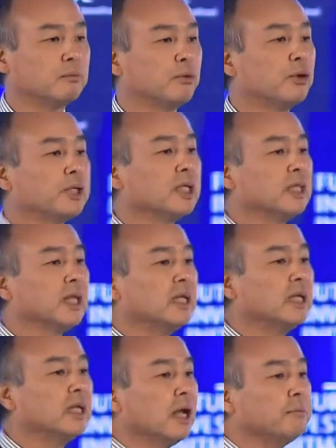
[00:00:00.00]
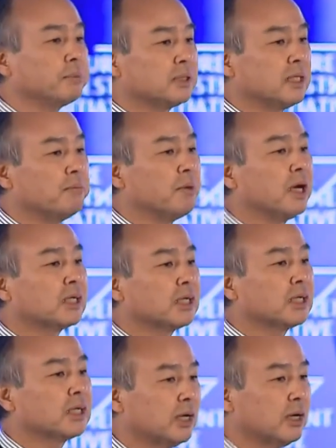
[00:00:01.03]
more than 99%
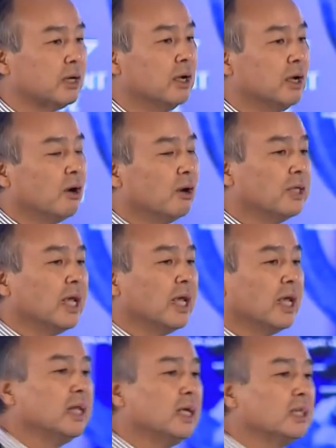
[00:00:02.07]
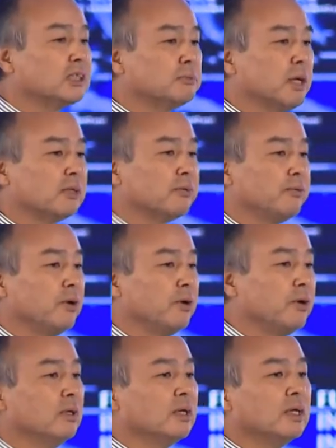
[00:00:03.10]
market share on any
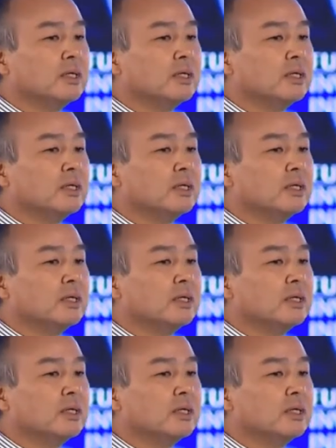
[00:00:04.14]
smartphone